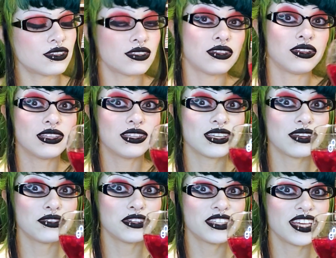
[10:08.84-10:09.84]
So let's
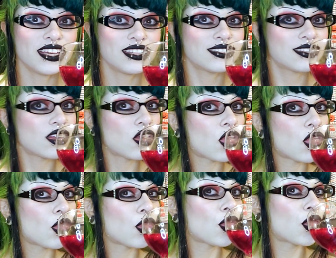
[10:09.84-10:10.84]
give her a taste.
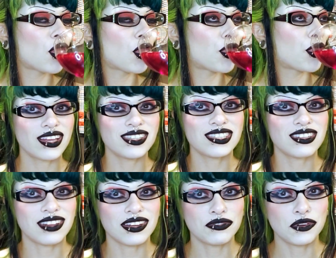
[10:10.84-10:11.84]
That's
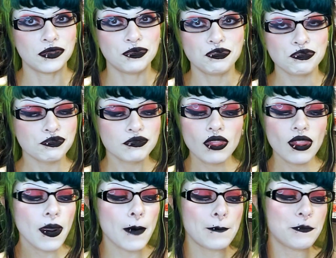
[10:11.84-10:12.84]
delightful.
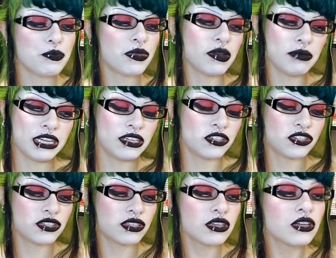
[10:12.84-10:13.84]
I mean,
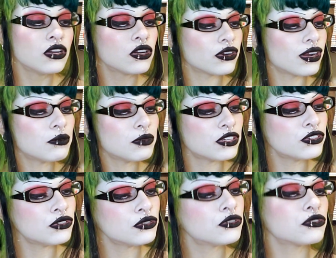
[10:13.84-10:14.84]
it's cranberry
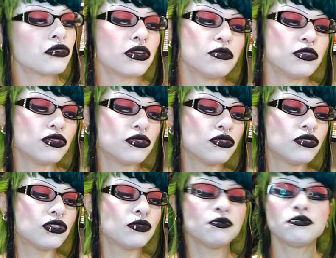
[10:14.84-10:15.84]
juice, grape
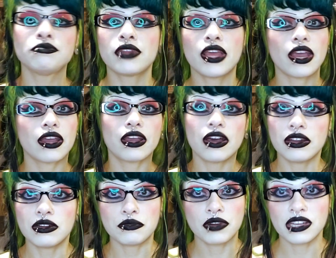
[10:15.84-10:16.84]
juice, and cut
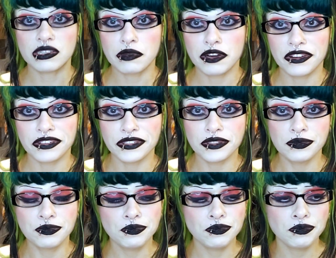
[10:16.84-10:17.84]
up raspberries.
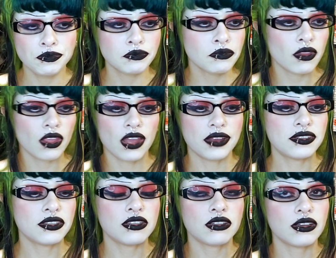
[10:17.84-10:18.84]
It's
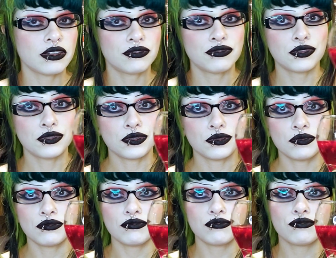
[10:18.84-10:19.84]
a delightful,
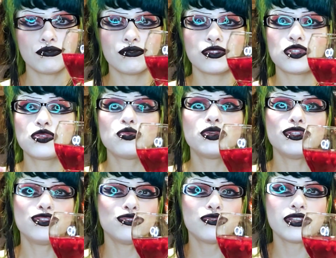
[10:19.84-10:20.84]
sweet,
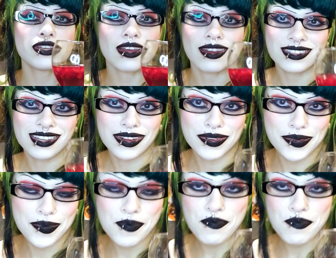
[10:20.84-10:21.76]
juicy cocktail.